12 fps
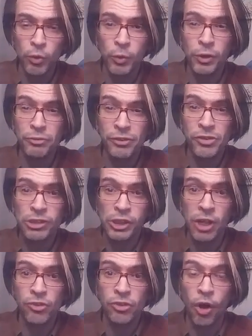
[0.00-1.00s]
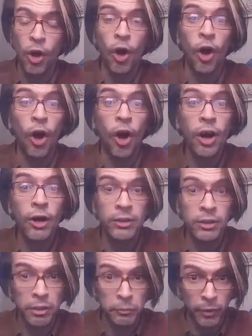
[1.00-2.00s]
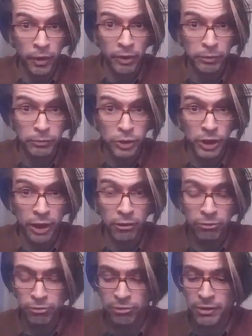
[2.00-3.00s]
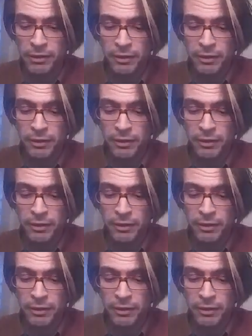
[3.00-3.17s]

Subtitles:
or if it's just on the bottom shelf.